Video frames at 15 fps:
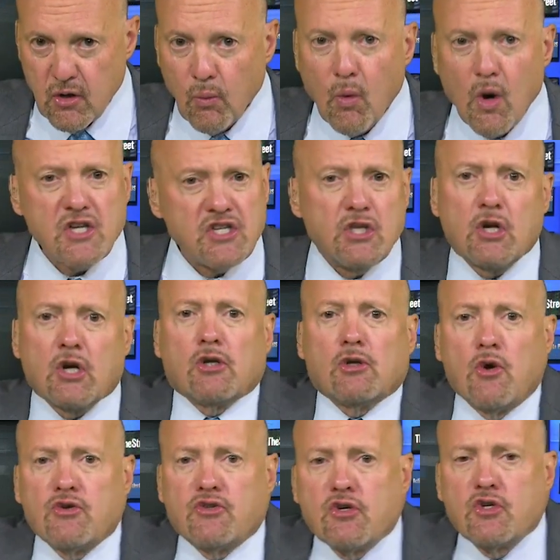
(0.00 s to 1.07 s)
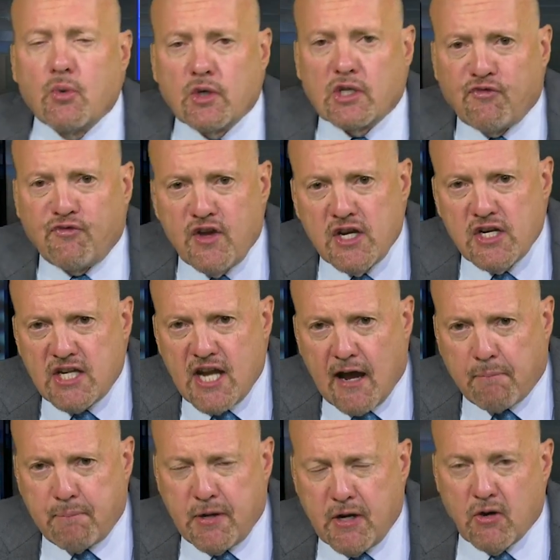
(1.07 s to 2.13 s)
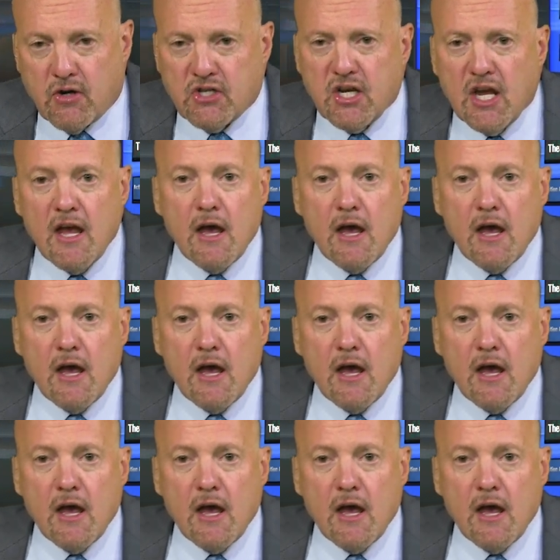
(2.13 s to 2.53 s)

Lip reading: ones that are closer to its fintech peers.